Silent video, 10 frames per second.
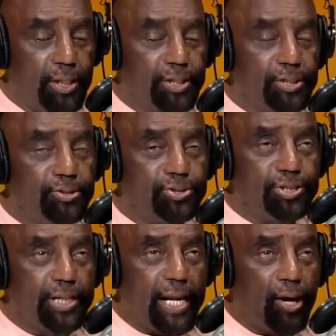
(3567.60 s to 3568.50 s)
Didn't you
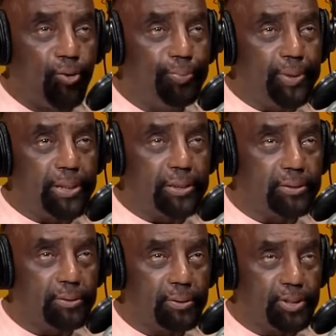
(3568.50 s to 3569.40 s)
see that
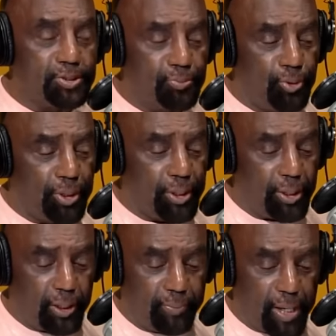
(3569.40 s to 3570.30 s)
opening this morning
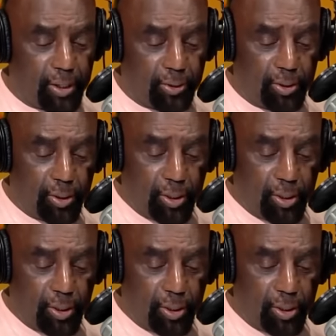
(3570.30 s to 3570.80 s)
about